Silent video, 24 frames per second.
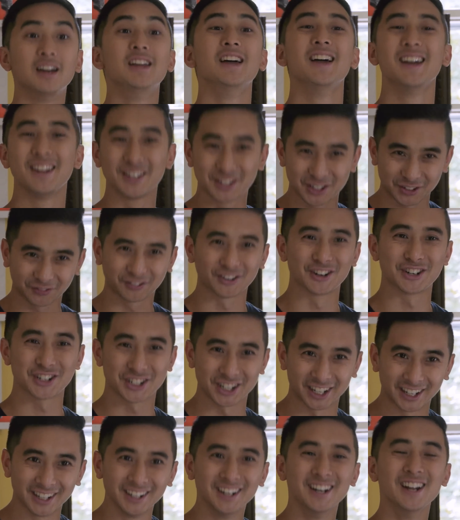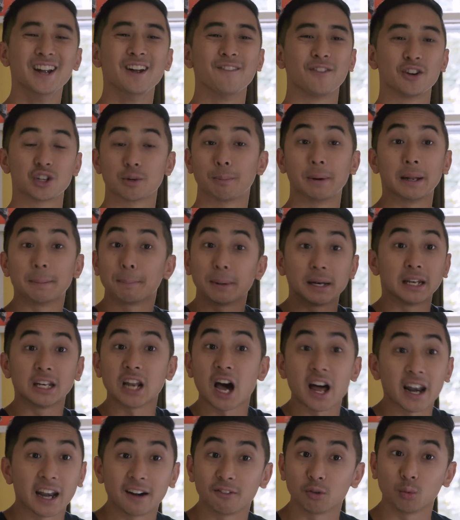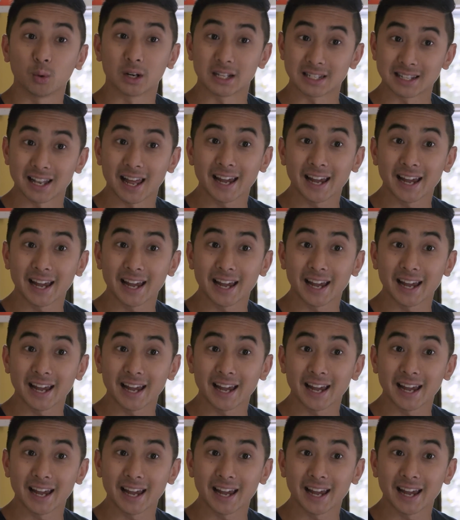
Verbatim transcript: for sure. But not everyone is